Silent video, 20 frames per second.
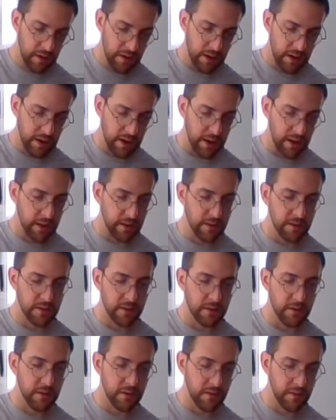Okay,
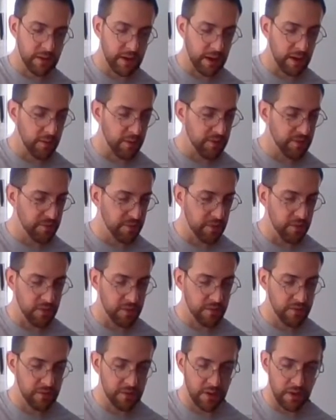2
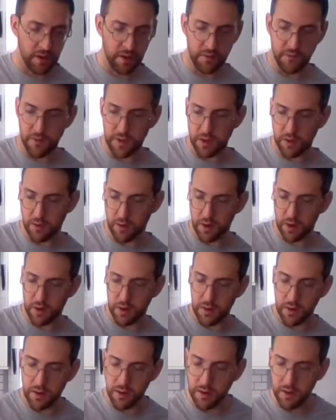tablespoons of
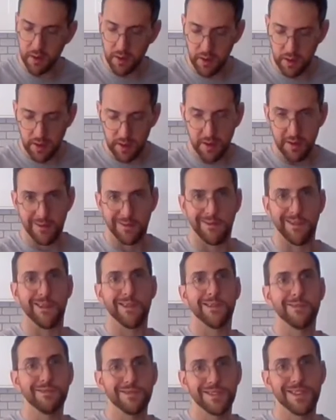yogurt. Now you